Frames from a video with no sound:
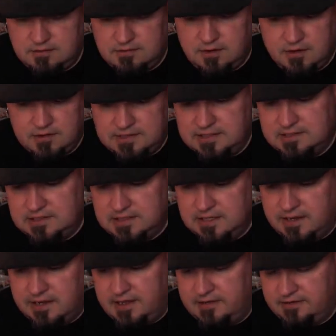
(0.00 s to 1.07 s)

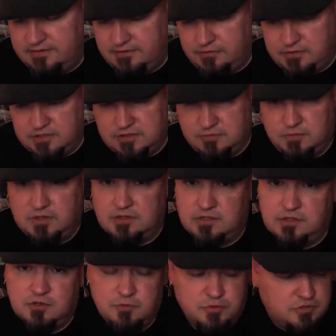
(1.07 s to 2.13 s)
RDTAs, which is with a
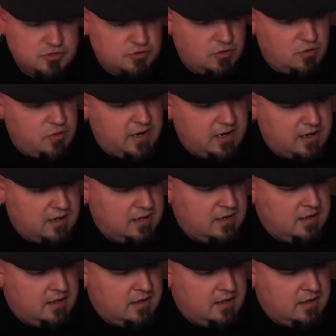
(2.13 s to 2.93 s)
super short wick.